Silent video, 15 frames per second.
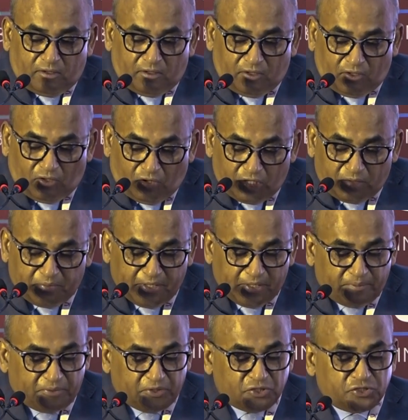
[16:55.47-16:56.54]
not be
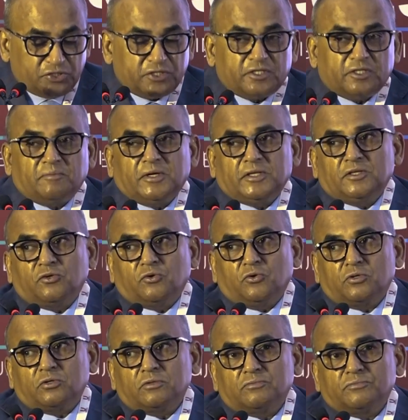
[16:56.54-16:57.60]
appreciated by the court,